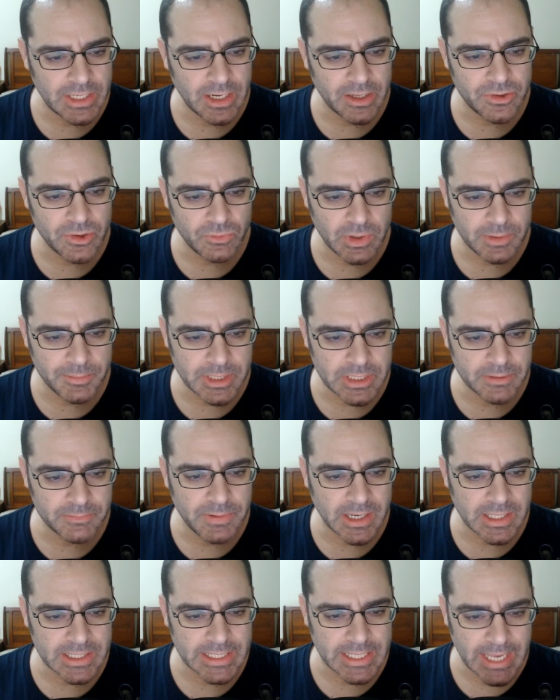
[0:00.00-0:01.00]
Other women in
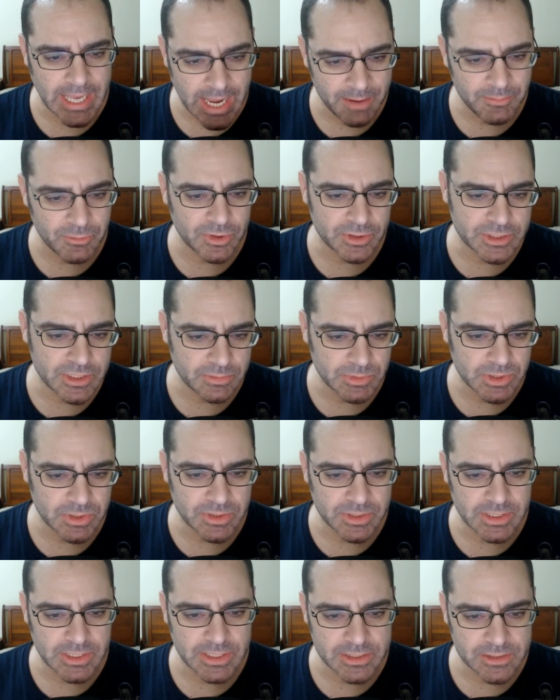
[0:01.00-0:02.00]
polyamorous
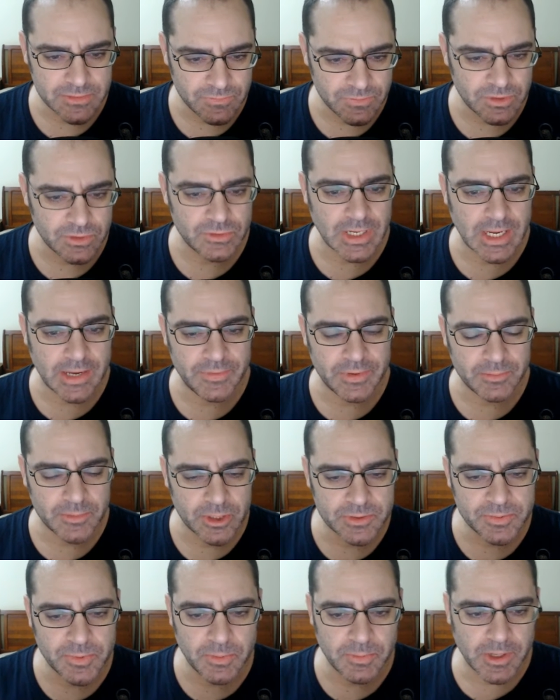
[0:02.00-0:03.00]
communities view having
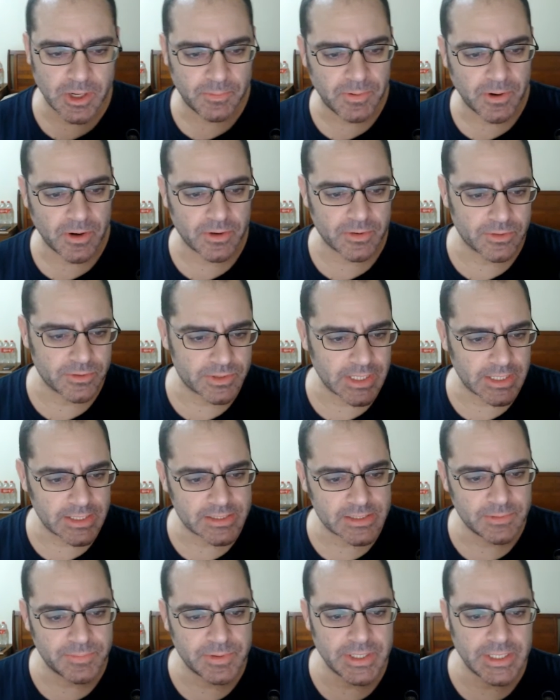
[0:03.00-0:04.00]
multiple male partners as simply an